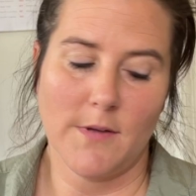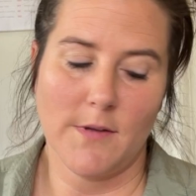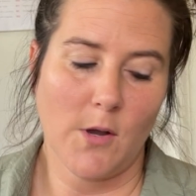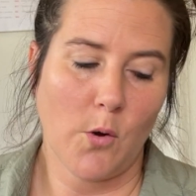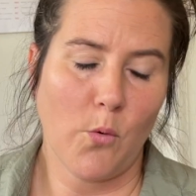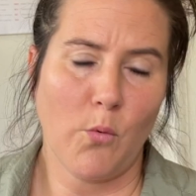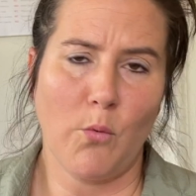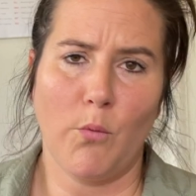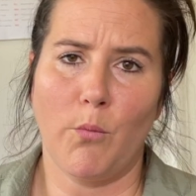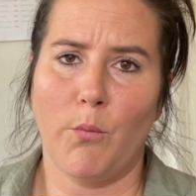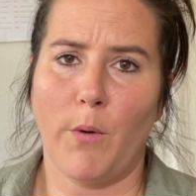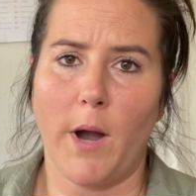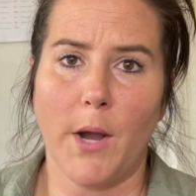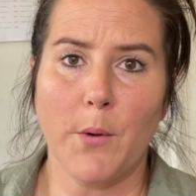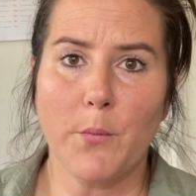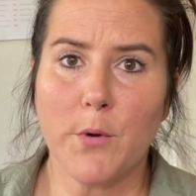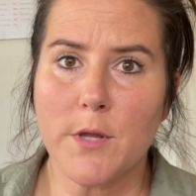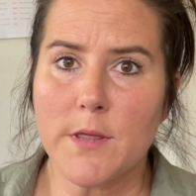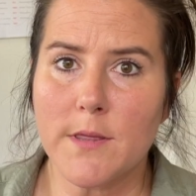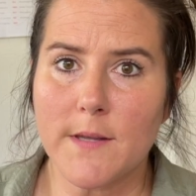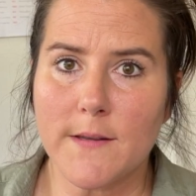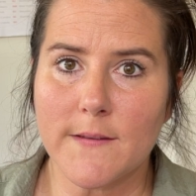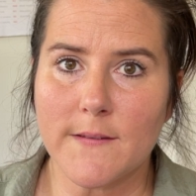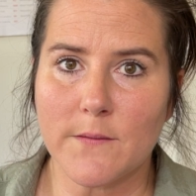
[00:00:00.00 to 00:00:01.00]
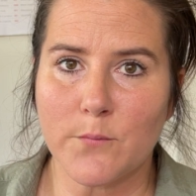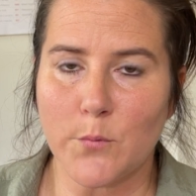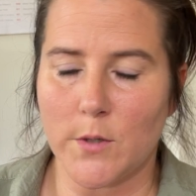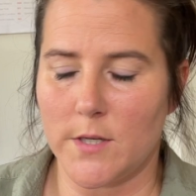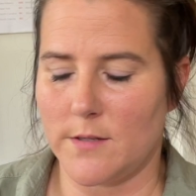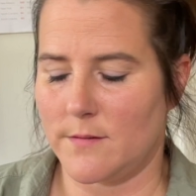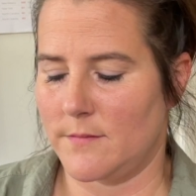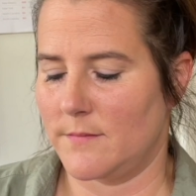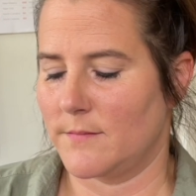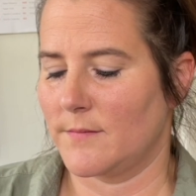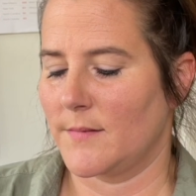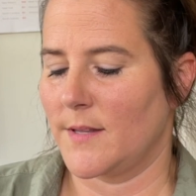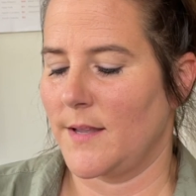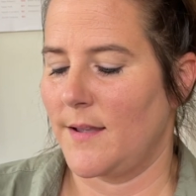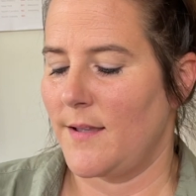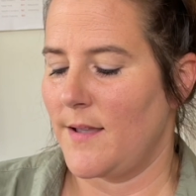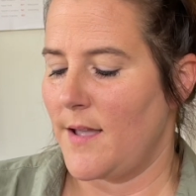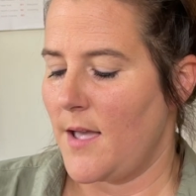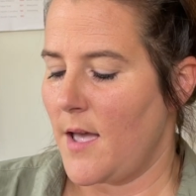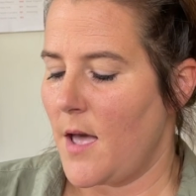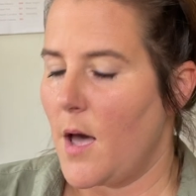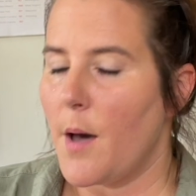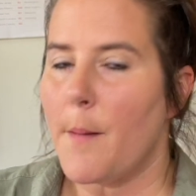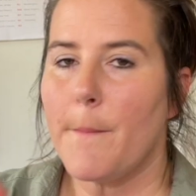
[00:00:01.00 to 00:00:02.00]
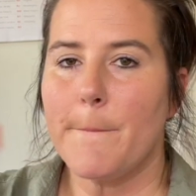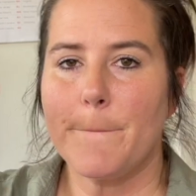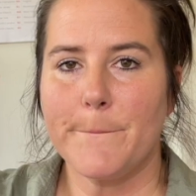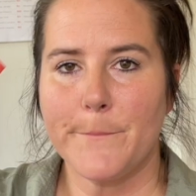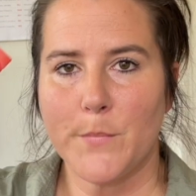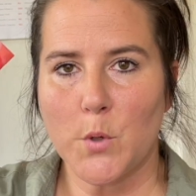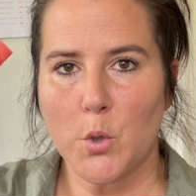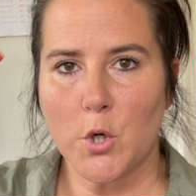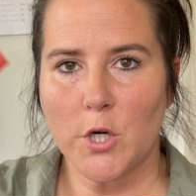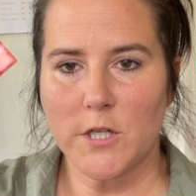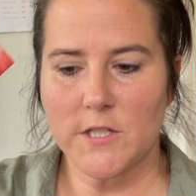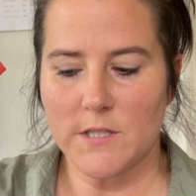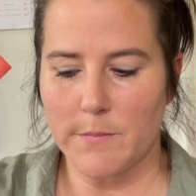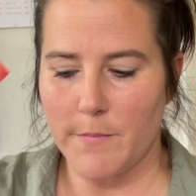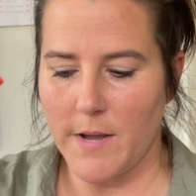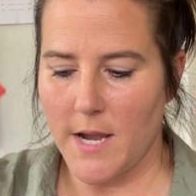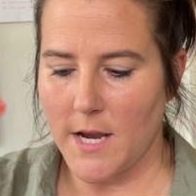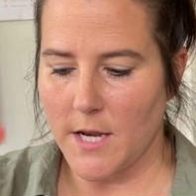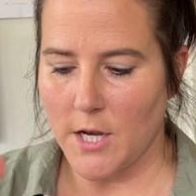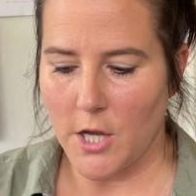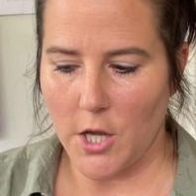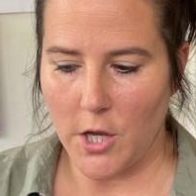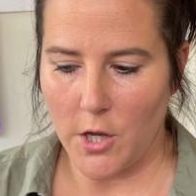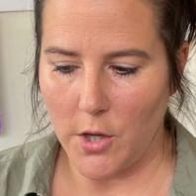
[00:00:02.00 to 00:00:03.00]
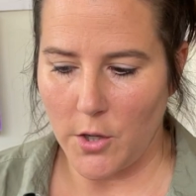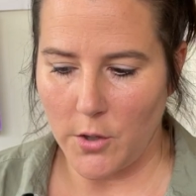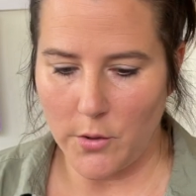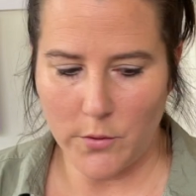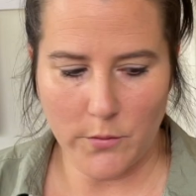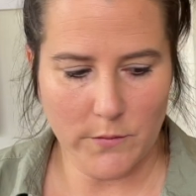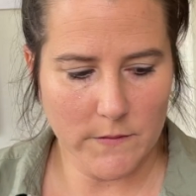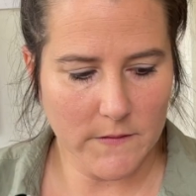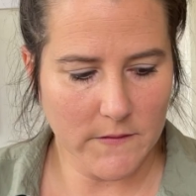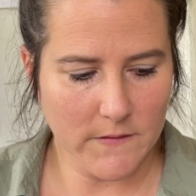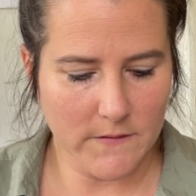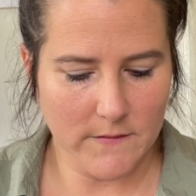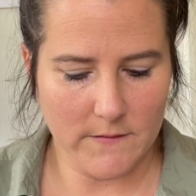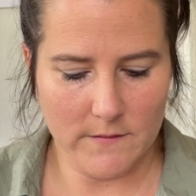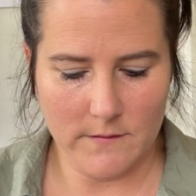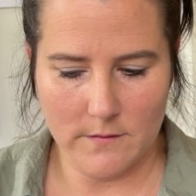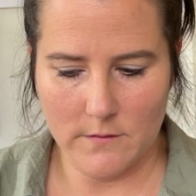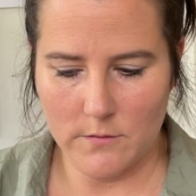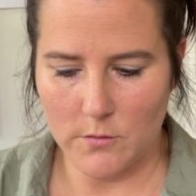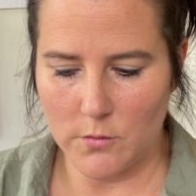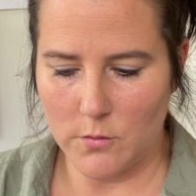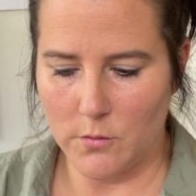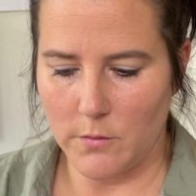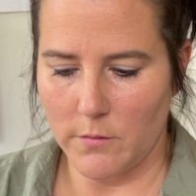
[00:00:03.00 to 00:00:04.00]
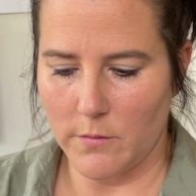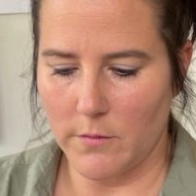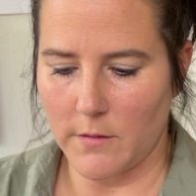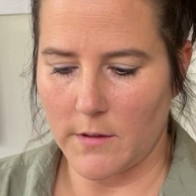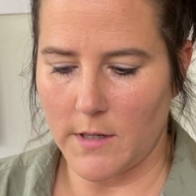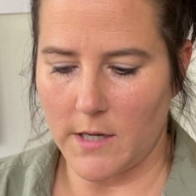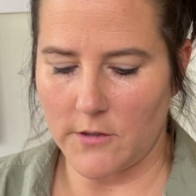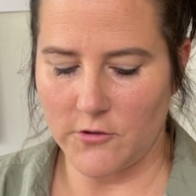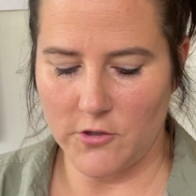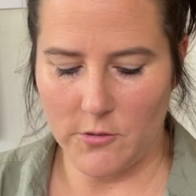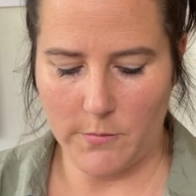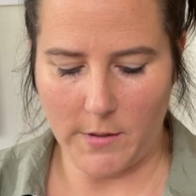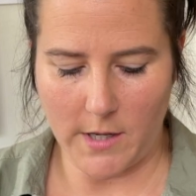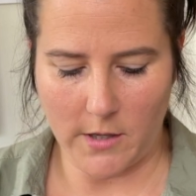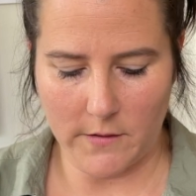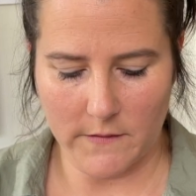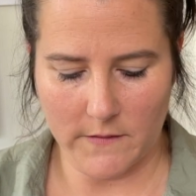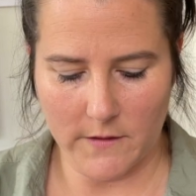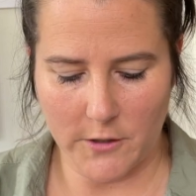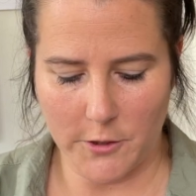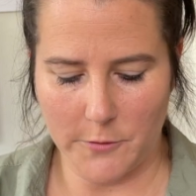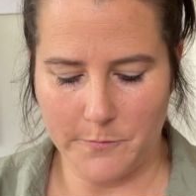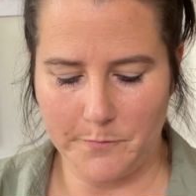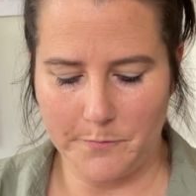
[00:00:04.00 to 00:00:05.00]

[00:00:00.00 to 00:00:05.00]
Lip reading: why wouldn't this one? More tomatoes. Ooh, got 2 piles here.